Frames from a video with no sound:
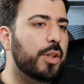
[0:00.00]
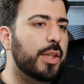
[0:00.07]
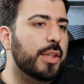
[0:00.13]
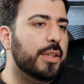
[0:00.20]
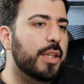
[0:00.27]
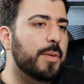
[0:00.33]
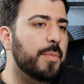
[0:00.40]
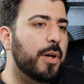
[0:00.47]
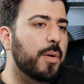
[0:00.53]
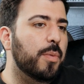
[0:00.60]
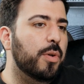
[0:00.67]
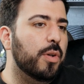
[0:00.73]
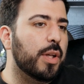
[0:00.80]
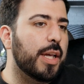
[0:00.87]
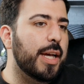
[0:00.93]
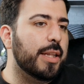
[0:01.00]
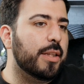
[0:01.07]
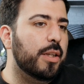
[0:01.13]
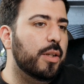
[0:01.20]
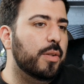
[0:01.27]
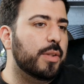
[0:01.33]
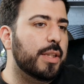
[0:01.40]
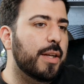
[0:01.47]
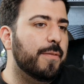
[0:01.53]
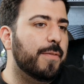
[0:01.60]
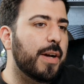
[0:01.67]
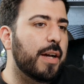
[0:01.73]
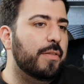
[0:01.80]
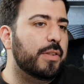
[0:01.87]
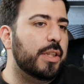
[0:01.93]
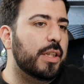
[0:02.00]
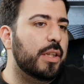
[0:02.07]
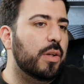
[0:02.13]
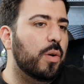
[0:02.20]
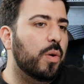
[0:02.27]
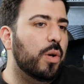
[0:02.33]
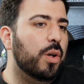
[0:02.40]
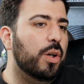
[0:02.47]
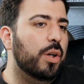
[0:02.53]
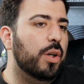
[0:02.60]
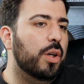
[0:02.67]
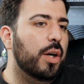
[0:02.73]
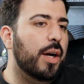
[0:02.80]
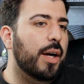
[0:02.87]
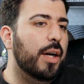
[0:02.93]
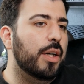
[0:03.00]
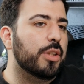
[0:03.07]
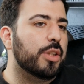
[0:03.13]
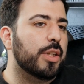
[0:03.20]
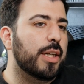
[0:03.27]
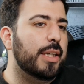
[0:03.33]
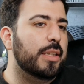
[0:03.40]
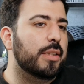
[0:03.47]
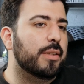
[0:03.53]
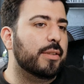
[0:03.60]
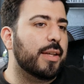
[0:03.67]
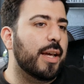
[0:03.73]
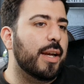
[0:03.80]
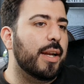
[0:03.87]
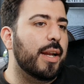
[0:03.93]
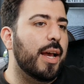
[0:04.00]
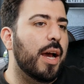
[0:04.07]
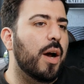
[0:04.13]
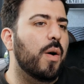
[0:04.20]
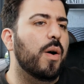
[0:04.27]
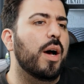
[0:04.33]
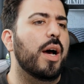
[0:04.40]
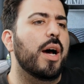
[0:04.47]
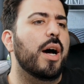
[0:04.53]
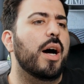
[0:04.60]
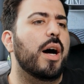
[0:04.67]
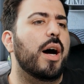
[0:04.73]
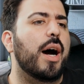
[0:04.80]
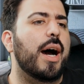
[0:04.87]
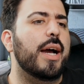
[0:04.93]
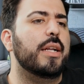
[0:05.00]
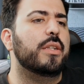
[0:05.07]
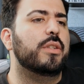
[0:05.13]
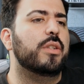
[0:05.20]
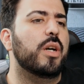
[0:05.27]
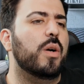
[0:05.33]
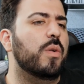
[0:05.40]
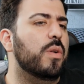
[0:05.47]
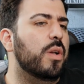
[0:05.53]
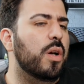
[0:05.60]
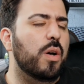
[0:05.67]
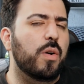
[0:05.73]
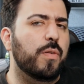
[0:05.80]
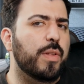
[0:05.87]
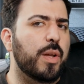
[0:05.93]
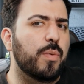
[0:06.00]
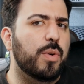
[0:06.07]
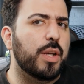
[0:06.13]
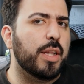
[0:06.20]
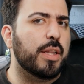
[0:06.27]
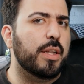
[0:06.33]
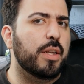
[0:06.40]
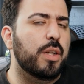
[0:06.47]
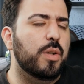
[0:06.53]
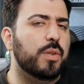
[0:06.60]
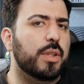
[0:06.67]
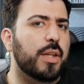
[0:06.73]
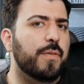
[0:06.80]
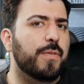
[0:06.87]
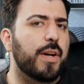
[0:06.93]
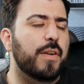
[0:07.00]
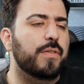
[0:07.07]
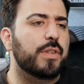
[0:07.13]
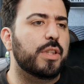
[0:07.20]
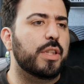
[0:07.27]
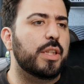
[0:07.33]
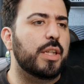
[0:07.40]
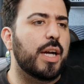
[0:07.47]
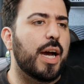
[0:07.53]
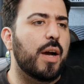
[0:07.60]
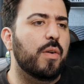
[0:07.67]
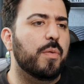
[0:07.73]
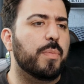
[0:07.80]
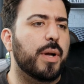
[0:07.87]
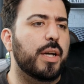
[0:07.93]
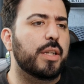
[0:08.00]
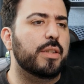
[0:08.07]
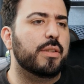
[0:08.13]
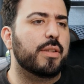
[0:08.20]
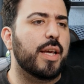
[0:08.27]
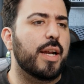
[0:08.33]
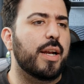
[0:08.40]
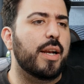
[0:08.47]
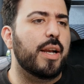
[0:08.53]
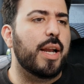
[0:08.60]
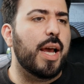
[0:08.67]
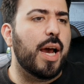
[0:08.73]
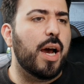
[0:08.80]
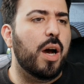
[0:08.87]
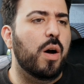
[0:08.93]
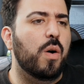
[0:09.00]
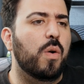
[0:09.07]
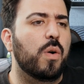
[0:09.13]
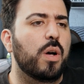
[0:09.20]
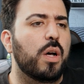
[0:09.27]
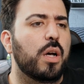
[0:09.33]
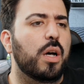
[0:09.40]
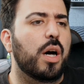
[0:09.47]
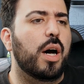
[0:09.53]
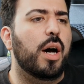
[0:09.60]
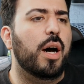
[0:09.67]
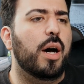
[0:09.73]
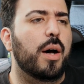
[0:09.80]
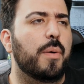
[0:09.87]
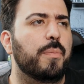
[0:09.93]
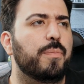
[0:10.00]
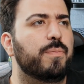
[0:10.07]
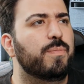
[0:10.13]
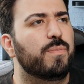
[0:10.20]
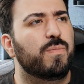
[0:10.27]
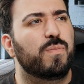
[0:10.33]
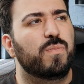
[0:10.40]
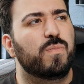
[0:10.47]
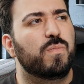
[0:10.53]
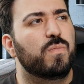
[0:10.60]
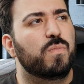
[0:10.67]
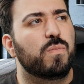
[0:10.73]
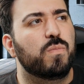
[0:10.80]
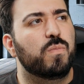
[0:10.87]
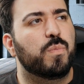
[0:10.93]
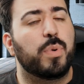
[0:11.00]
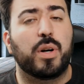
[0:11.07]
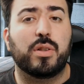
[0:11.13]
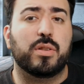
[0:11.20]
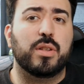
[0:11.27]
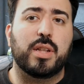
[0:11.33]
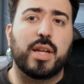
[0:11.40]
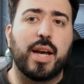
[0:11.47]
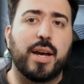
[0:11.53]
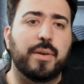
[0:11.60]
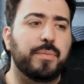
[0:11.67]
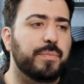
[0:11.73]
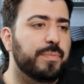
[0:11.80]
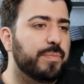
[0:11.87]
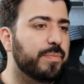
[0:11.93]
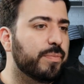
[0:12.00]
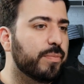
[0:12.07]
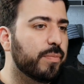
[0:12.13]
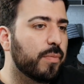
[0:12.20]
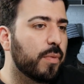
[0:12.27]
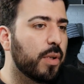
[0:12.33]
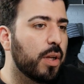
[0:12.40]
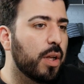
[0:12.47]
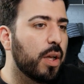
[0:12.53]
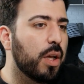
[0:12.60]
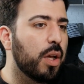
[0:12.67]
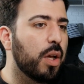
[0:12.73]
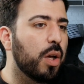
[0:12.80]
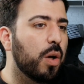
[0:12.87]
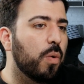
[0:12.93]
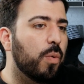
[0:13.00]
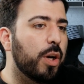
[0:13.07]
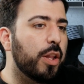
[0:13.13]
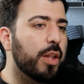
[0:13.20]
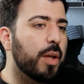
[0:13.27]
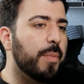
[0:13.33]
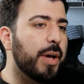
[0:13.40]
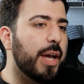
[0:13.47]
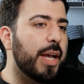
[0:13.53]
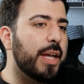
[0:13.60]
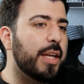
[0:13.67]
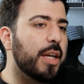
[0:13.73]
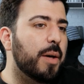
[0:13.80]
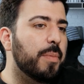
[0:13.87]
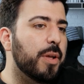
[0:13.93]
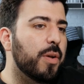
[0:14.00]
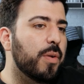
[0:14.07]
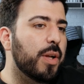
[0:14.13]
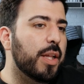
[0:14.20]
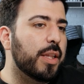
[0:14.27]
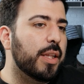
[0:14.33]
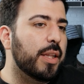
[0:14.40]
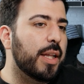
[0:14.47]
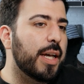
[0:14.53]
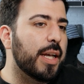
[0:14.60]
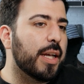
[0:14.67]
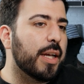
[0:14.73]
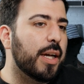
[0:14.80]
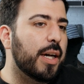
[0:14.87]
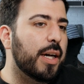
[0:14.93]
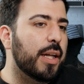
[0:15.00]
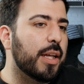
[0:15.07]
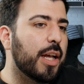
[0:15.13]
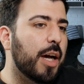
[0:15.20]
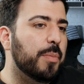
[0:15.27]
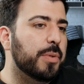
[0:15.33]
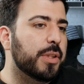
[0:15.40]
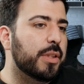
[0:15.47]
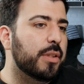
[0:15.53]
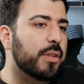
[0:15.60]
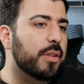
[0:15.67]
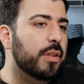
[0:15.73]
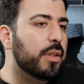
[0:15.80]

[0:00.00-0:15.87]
Do you think T-Mobile will get the Note 10 5G, or uh, should I just get it now? I don't know if they will get the Note 10 5G. I would probably just get it now. Um, Personally, yeah. What do you think about AEW? Nothing like uh, comp.